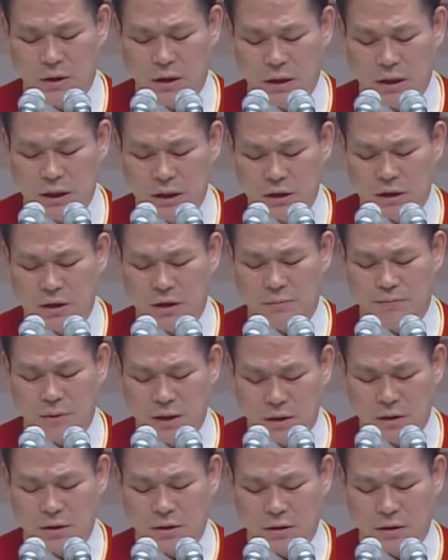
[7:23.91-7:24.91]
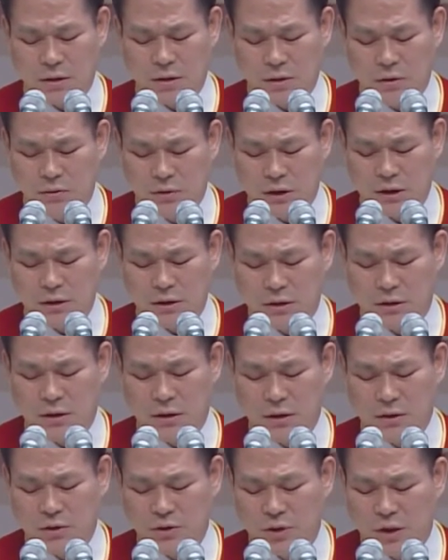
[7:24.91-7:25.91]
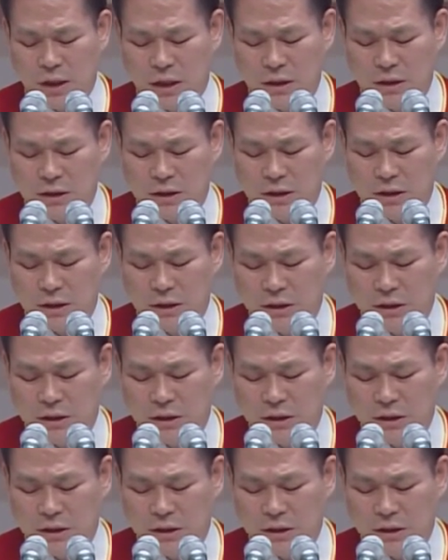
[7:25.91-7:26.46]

being stained by the filth of this world,